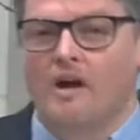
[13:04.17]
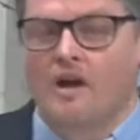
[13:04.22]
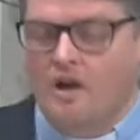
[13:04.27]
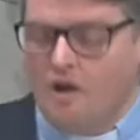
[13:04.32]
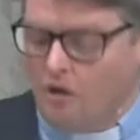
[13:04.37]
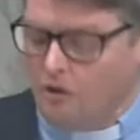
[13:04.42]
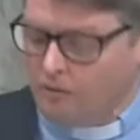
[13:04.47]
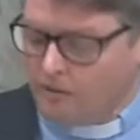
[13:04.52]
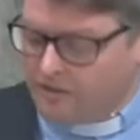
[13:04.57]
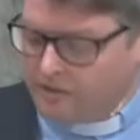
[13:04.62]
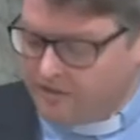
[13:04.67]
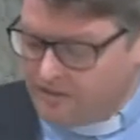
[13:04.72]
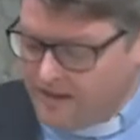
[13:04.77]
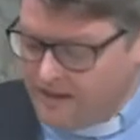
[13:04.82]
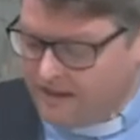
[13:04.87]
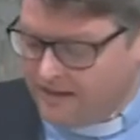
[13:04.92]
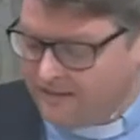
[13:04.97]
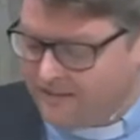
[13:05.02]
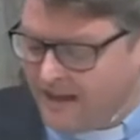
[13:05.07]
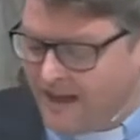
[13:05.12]
a, or a
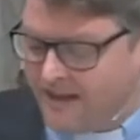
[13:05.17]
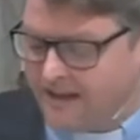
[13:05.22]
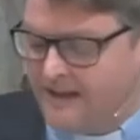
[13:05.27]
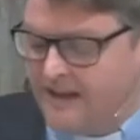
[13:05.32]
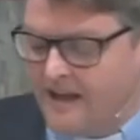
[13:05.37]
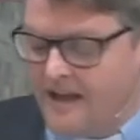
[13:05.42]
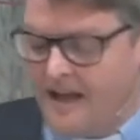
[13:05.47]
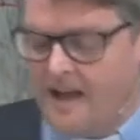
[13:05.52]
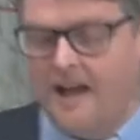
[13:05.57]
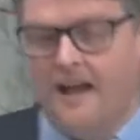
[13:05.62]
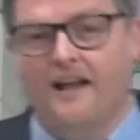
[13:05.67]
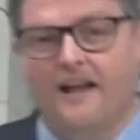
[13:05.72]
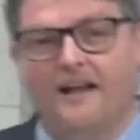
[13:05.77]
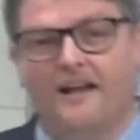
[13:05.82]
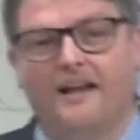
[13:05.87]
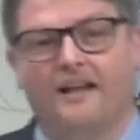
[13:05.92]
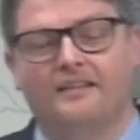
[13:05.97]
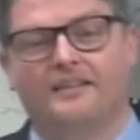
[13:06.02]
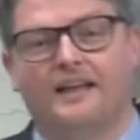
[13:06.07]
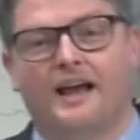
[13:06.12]
thing that, uh,
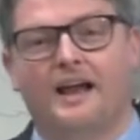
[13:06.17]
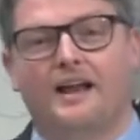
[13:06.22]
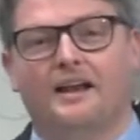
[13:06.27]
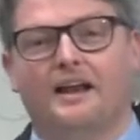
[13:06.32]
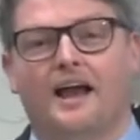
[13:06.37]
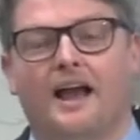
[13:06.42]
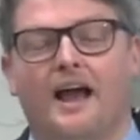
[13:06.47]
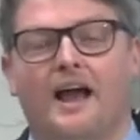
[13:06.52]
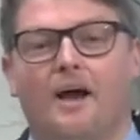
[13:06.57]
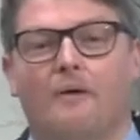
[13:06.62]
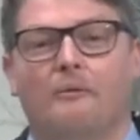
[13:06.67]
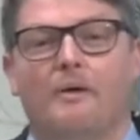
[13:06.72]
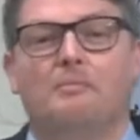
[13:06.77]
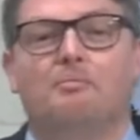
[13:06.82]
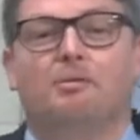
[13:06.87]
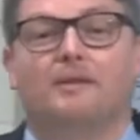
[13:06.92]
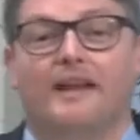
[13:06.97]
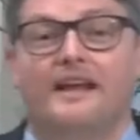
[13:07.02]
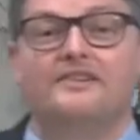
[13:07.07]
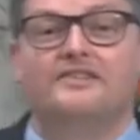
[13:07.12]
that uh, we
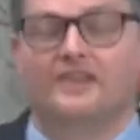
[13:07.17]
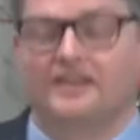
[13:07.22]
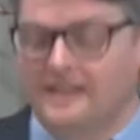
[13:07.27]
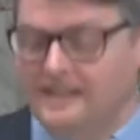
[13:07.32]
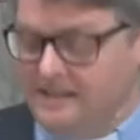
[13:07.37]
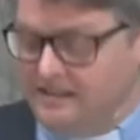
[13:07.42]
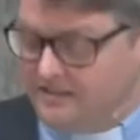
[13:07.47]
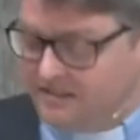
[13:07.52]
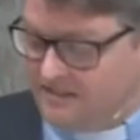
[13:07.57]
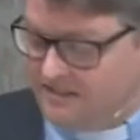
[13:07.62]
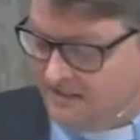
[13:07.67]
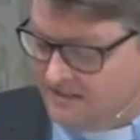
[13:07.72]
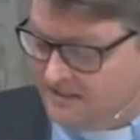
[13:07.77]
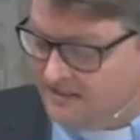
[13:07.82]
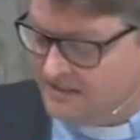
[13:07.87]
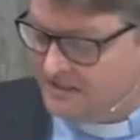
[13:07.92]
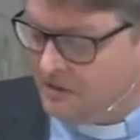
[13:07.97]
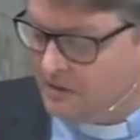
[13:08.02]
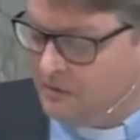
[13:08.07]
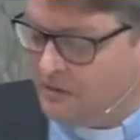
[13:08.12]
pledge
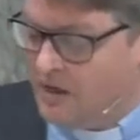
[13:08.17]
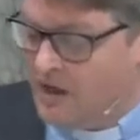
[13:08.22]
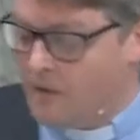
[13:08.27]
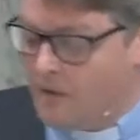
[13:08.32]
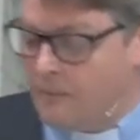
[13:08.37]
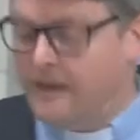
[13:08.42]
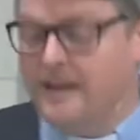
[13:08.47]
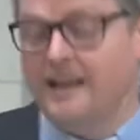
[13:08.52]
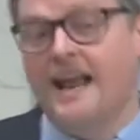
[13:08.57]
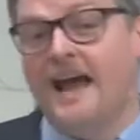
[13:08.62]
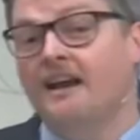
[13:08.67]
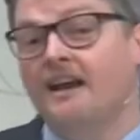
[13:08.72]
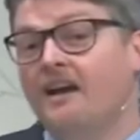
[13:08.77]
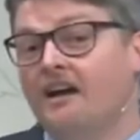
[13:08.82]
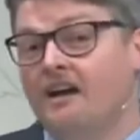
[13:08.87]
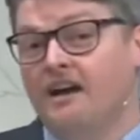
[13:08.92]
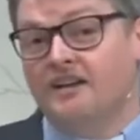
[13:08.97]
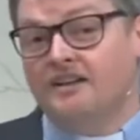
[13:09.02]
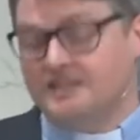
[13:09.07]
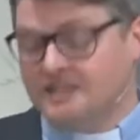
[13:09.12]
allegiance to? We can
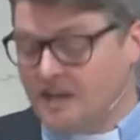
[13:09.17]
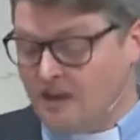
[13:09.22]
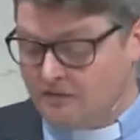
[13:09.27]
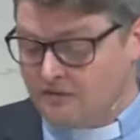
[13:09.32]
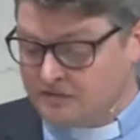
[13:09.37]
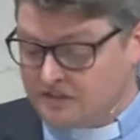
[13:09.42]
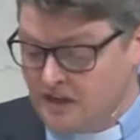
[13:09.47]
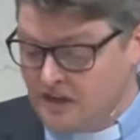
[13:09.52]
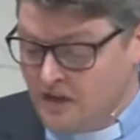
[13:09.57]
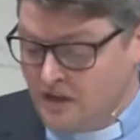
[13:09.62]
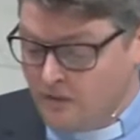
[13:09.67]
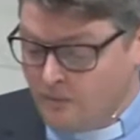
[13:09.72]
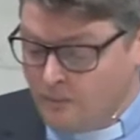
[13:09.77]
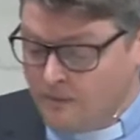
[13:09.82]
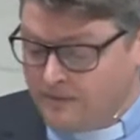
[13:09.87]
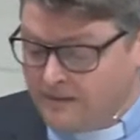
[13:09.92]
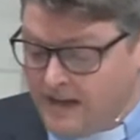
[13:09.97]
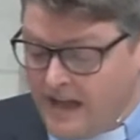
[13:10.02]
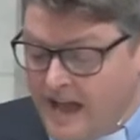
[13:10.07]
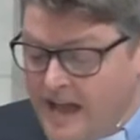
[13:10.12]
ally ourselves
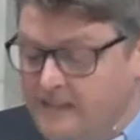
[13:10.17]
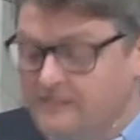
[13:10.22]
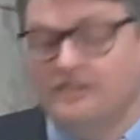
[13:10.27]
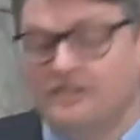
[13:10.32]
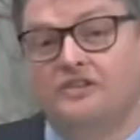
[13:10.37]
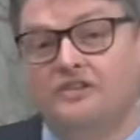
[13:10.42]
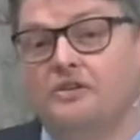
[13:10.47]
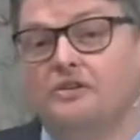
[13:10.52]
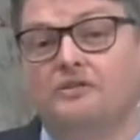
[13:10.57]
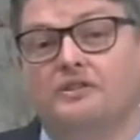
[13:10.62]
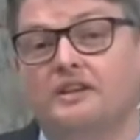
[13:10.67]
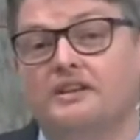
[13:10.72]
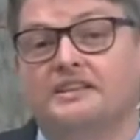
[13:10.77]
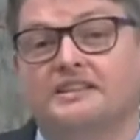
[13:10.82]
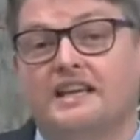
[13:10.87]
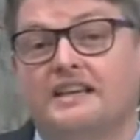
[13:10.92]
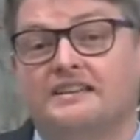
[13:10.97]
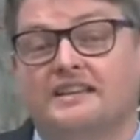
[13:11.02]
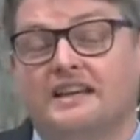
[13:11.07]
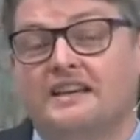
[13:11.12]
with an attitude that
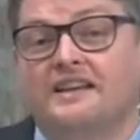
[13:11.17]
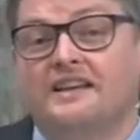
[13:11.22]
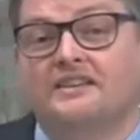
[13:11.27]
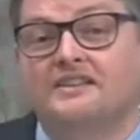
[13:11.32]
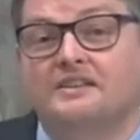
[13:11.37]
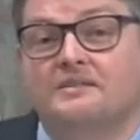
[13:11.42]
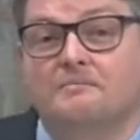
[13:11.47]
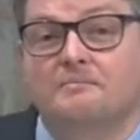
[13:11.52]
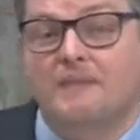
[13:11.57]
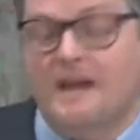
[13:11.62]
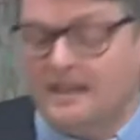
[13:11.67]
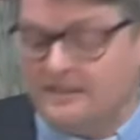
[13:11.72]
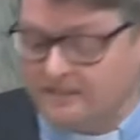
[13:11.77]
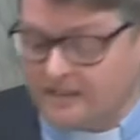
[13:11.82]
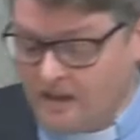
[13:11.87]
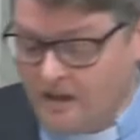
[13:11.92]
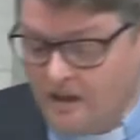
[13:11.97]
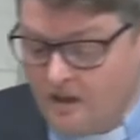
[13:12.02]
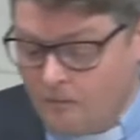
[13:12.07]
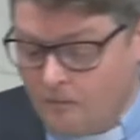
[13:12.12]
says it doesn't
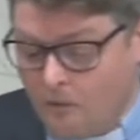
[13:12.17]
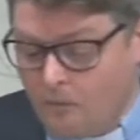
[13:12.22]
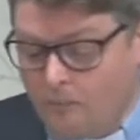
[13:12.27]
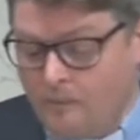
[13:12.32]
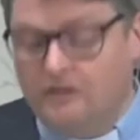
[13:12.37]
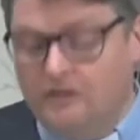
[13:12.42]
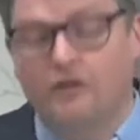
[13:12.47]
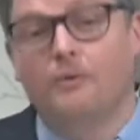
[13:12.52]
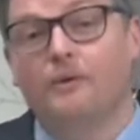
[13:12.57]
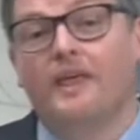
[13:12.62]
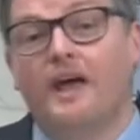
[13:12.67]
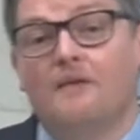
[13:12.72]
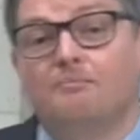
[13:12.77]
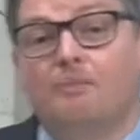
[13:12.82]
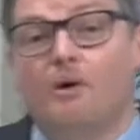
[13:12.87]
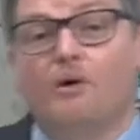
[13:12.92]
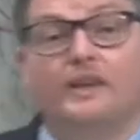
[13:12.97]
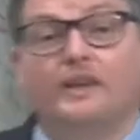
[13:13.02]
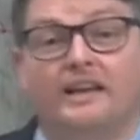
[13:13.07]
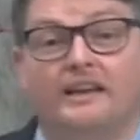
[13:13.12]
matter what we do with our
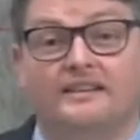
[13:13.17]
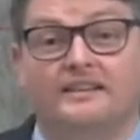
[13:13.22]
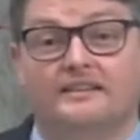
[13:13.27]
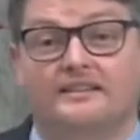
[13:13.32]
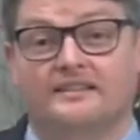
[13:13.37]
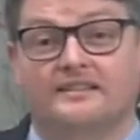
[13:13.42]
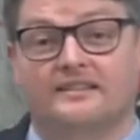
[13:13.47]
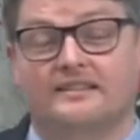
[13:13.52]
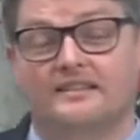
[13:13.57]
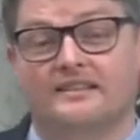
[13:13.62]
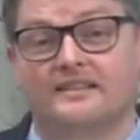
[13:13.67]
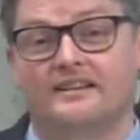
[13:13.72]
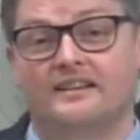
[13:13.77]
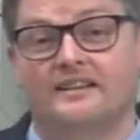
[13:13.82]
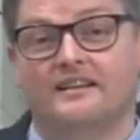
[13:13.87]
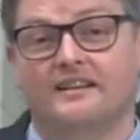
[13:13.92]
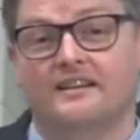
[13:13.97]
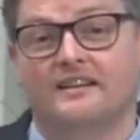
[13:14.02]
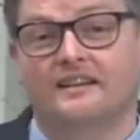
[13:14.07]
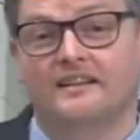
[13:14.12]
bodies.
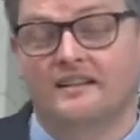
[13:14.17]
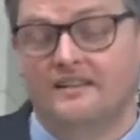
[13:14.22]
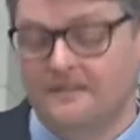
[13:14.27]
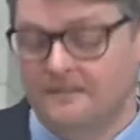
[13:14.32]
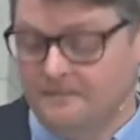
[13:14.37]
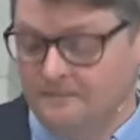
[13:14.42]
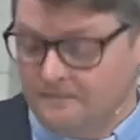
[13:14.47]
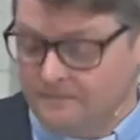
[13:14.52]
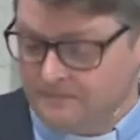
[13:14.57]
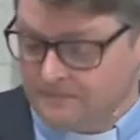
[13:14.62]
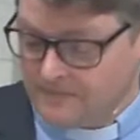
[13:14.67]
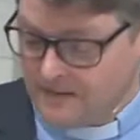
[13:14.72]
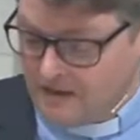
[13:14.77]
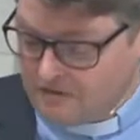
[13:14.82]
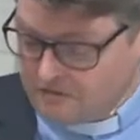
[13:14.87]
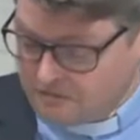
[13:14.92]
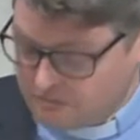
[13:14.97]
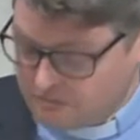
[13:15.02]
I